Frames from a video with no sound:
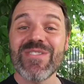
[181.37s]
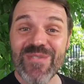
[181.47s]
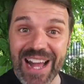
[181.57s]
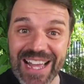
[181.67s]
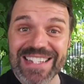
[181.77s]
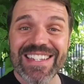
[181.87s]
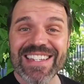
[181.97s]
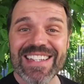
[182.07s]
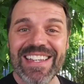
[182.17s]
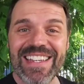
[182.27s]
right
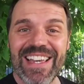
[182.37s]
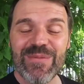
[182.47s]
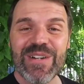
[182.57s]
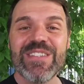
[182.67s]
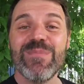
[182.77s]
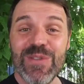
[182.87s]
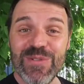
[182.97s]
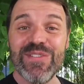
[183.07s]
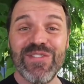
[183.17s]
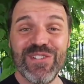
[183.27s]
and what is
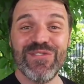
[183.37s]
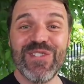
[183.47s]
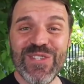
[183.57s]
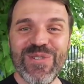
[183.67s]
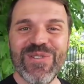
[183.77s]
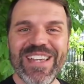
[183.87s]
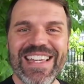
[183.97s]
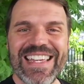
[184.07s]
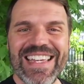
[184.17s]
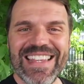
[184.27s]
beautiful for you
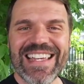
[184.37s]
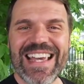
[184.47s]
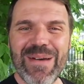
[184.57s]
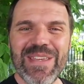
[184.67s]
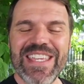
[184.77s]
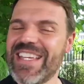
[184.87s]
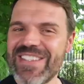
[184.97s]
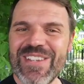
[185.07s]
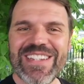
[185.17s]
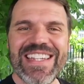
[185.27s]
in the coming year.
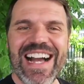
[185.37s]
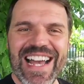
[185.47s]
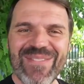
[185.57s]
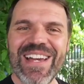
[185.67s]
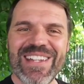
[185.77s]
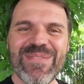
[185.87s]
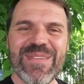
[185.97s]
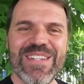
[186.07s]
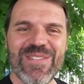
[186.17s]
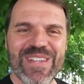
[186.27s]
Certainly, I'm going to
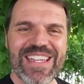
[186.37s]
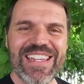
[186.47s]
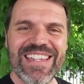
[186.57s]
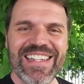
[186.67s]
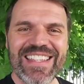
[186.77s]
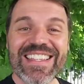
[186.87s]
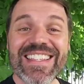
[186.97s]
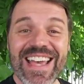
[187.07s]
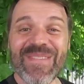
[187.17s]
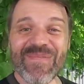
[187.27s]
be doing the
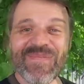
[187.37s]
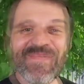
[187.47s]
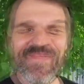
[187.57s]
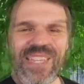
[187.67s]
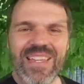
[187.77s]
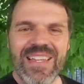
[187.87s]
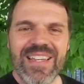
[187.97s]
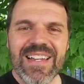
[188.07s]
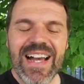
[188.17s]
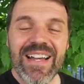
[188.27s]
same.
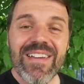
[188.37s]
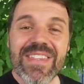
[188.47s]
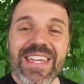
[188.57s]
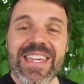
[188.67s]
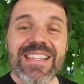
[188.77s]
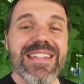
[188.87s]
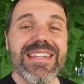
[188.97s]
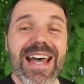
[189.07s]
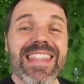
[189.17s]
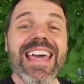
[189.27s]
However, there is
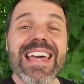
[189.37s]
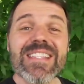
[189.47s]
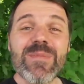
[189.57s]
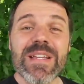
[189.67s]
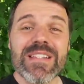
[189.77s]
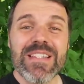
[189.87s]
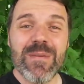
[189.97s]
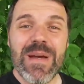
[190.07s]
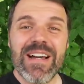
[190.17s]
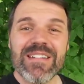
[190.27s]
another aspect
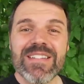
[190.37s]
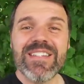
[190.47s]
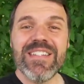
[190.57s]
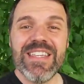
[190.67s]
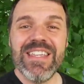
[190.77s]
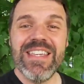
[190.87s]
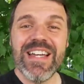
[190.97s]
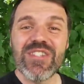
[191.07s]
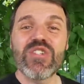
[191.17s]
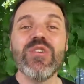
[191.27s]
about
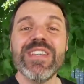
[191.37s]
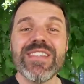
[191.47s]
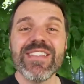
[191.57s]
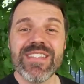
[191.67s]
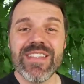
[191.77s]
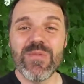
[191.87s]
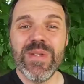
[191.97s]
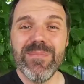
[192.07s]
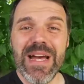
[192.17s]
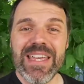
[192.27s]
the choices that
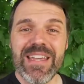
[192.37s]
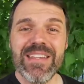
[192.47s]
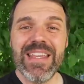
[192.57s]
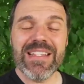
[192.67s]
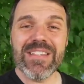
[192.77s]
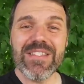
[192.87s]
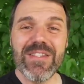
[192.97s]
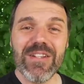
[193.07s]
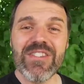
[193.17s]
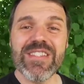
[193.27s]
we make, and that's
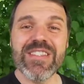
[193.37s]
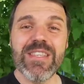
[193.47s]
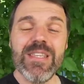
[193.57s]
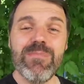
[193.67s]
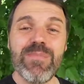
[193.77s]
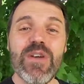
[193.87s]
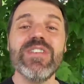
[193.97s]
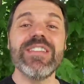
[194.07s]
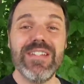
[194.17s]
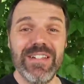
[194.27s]
not just the
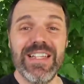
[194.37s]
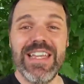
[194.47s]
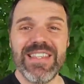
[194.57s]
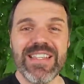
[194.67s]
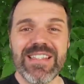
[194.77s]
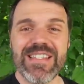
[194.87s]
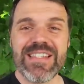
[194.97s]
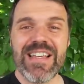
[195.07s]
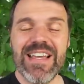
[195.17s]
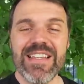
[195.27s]
personal
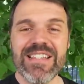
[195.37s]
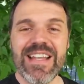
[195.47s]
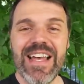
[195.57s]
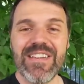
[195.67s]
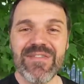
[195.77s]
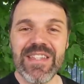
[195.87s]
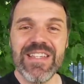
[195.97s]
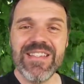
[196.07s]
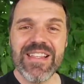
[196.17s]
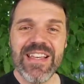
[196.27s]
ethics side of things,